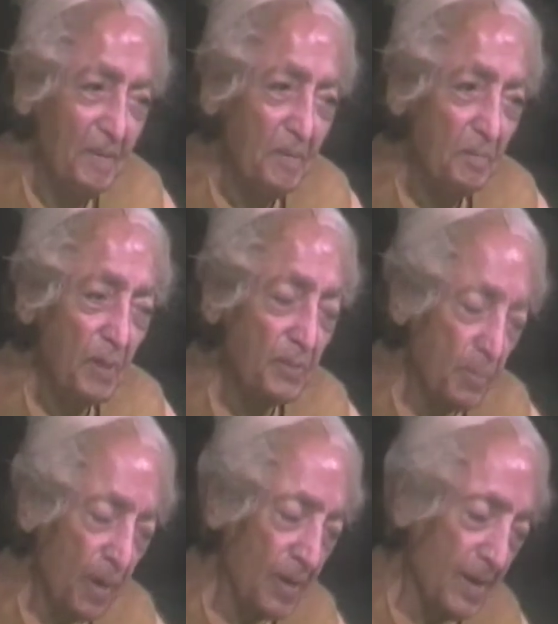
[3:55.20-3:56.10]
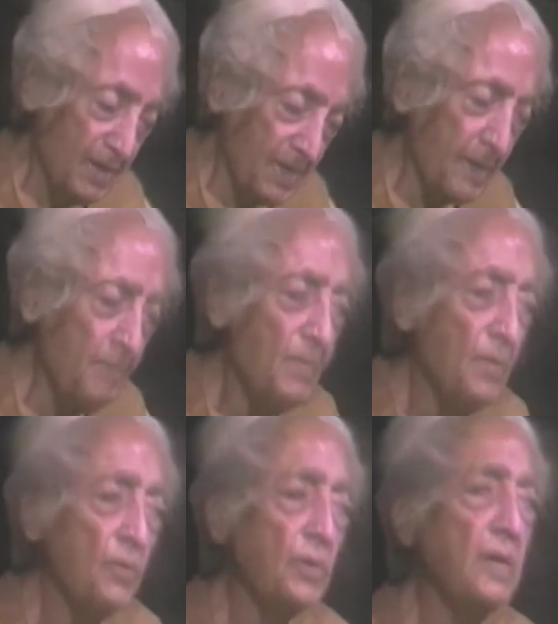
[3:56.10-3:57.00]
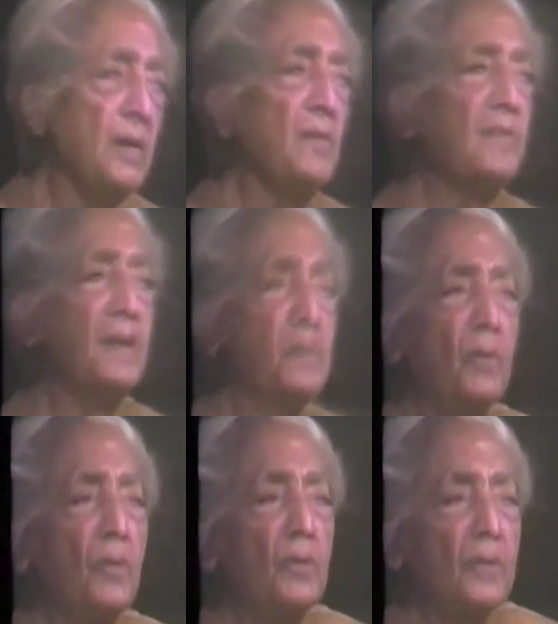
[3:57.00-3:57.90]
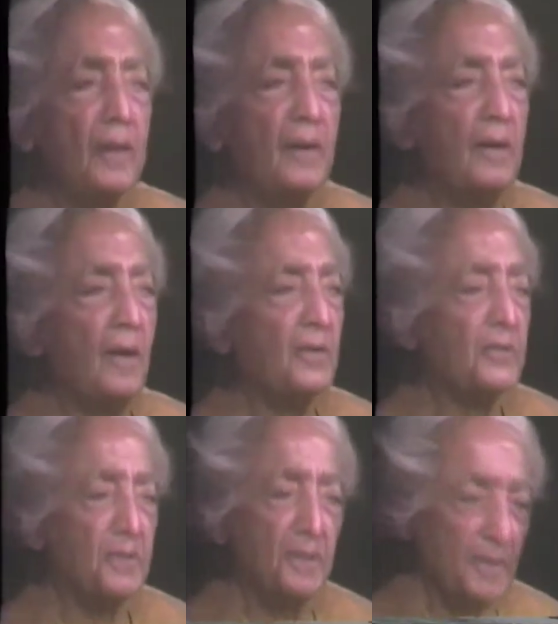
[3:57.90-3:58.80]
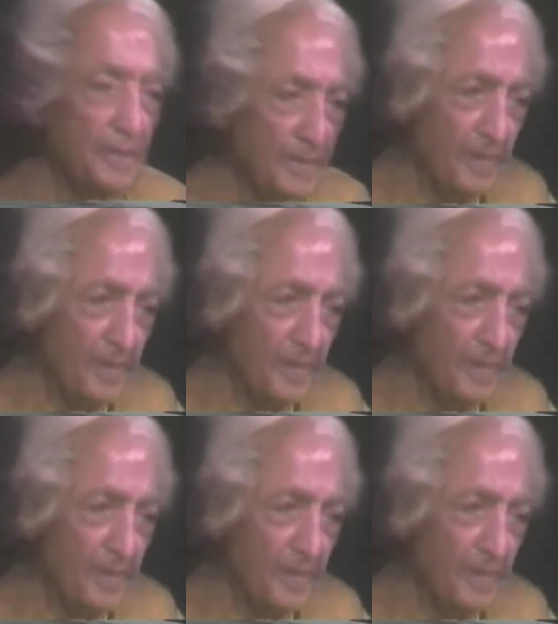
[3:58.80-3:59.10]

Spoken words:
But while living, you can invent all the gods on earth.